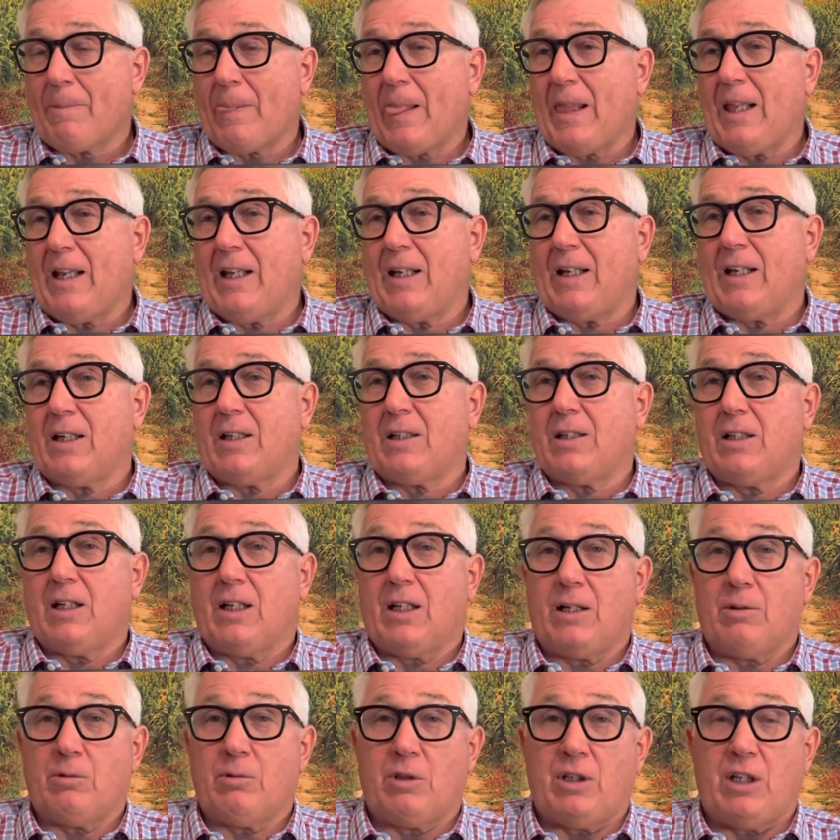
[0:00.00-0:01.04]
and
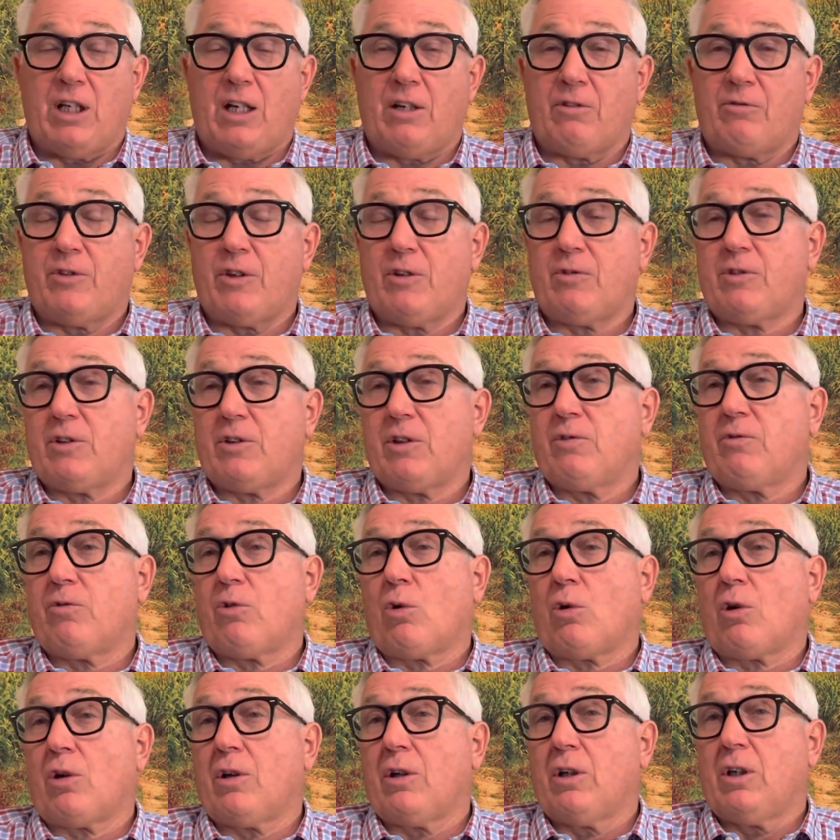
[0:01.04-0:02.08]
I would have
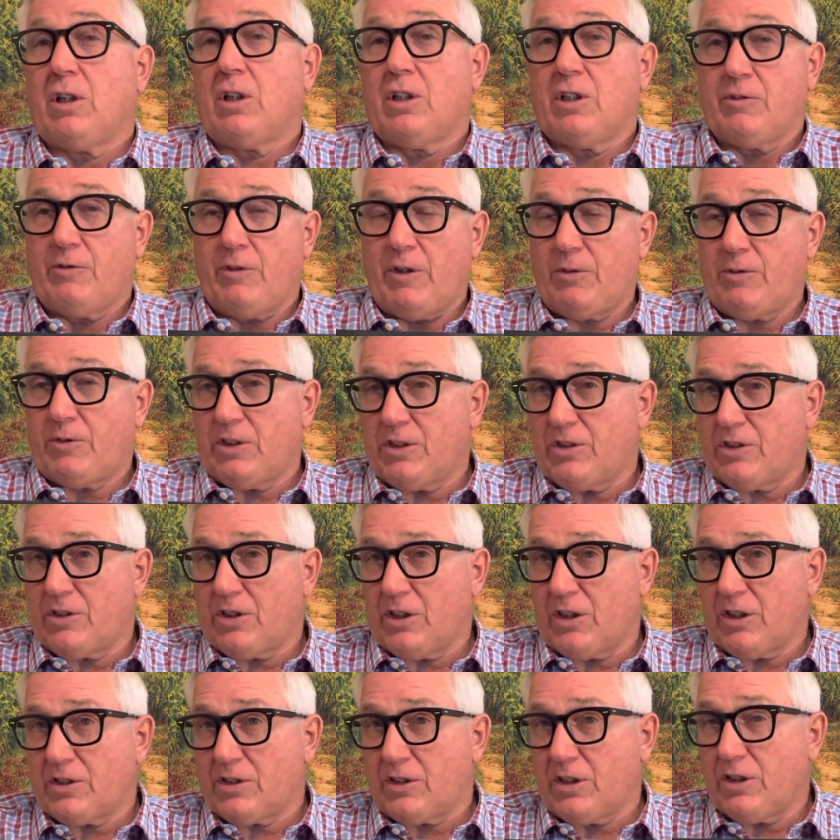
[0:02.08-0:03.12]
54,
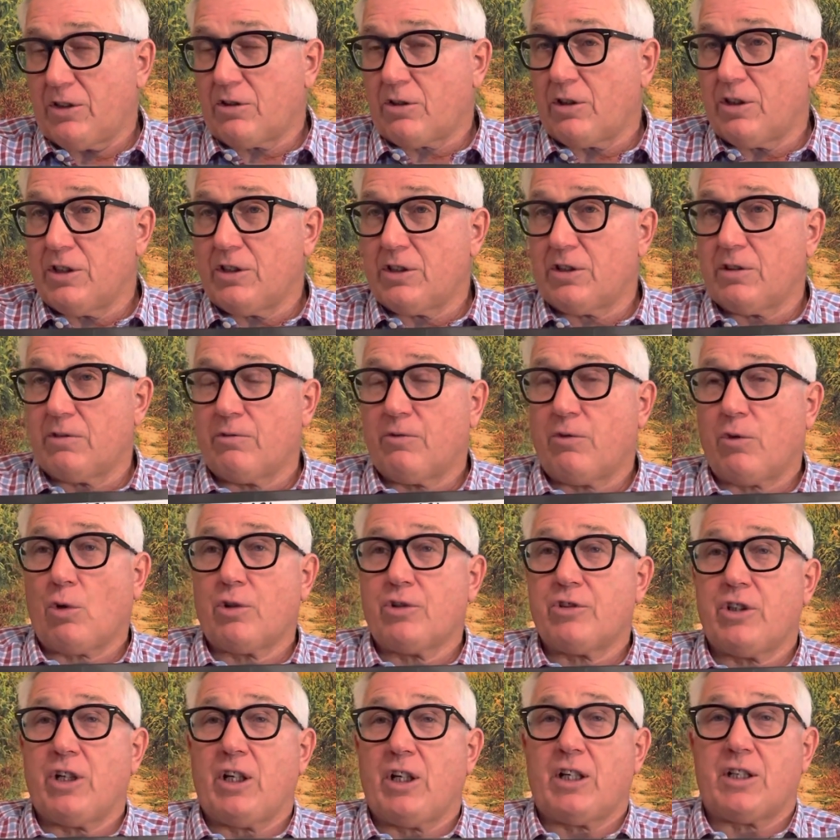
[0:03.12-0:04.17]
56 entries and four
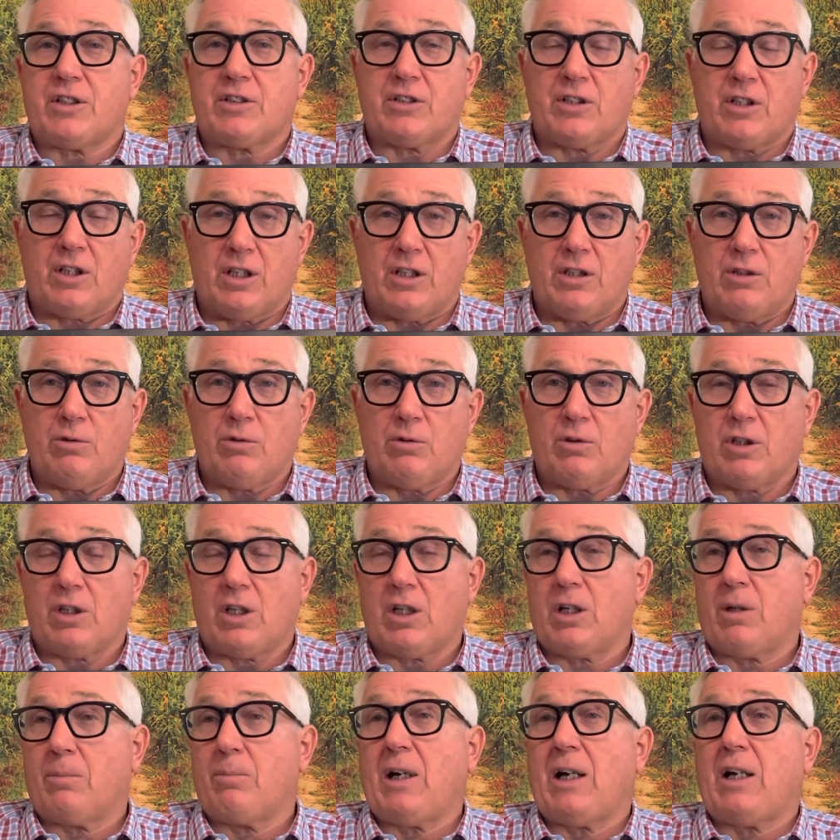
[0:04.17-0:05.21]
checks that I knew a
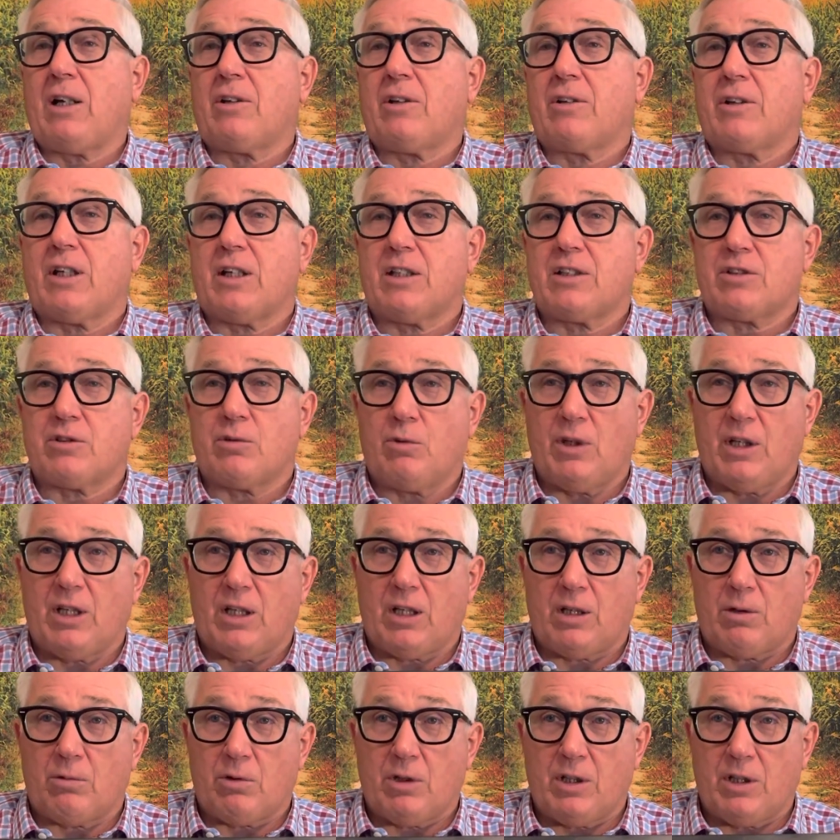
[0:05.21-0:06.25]
lot about, and that's the way I
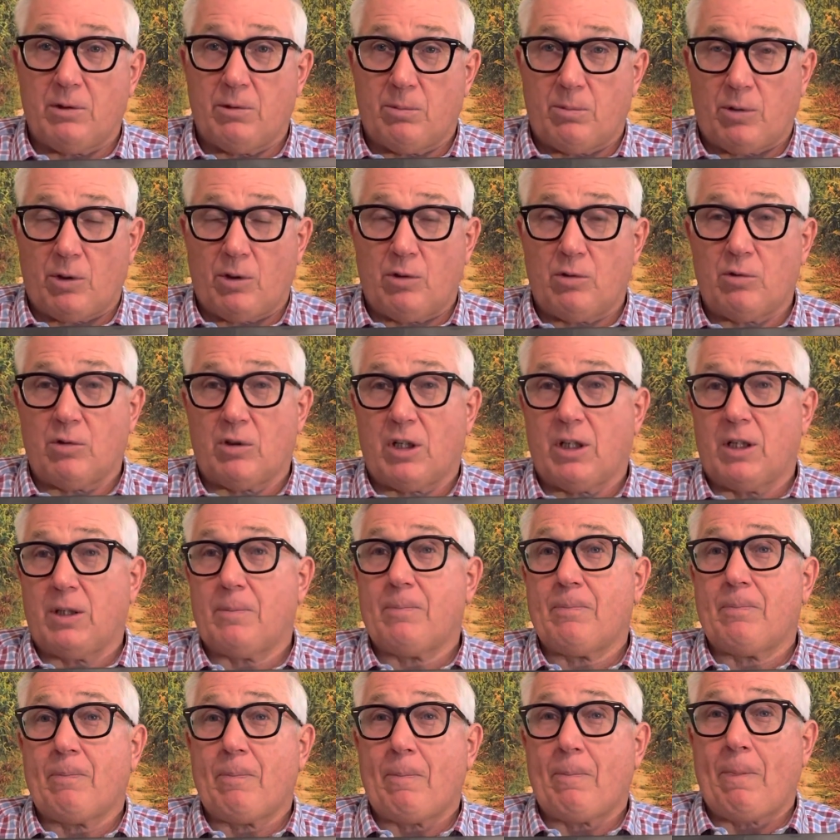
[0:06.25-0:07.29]
run the program
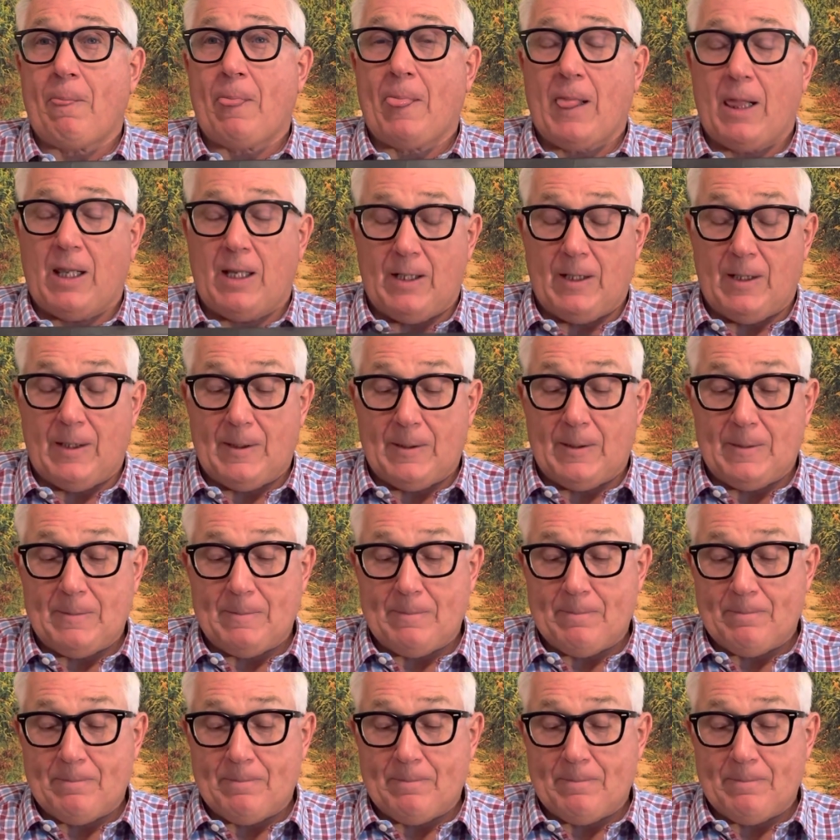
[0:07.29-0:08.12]
uh,